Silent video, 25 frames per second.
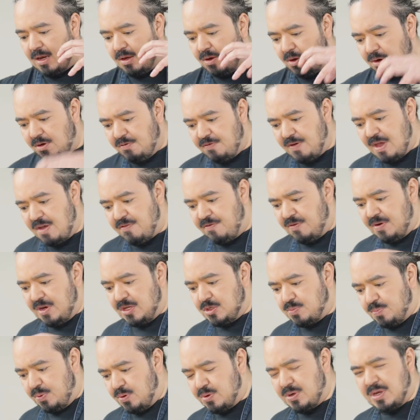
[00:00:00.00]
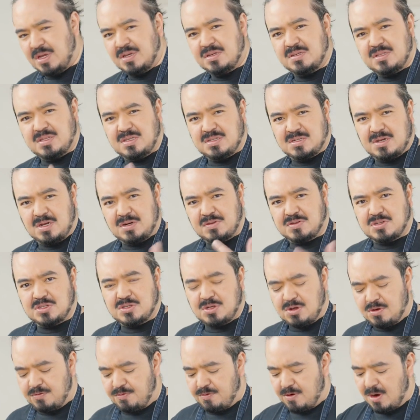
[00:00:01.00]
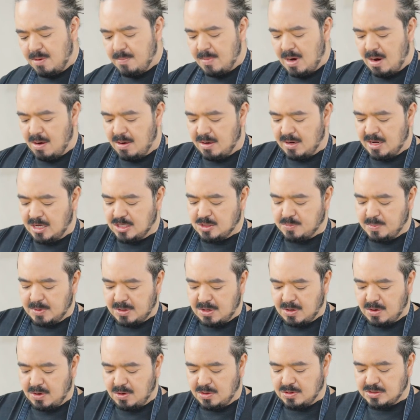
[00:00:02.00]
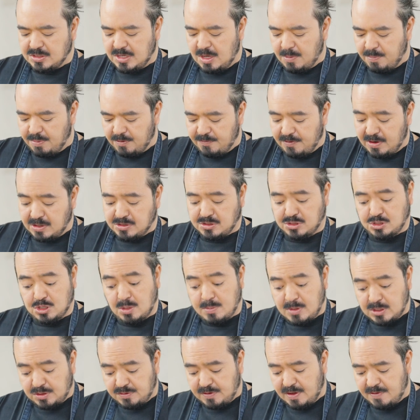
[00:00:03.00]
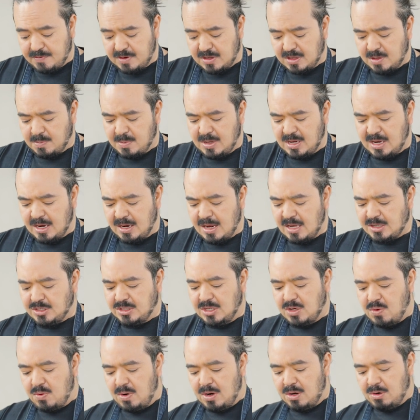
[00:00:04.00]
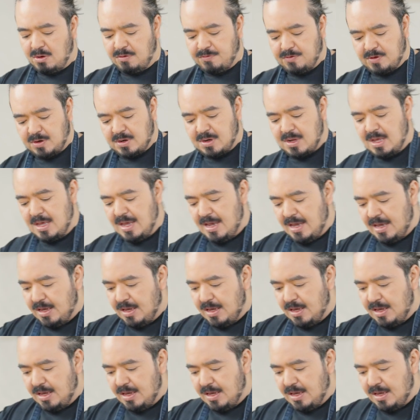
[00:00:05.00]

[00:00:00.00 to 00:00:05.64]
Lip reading: lot of effort is put into these kind of stir-fry marinades because it provides so much flavor to the meat, and actually quite often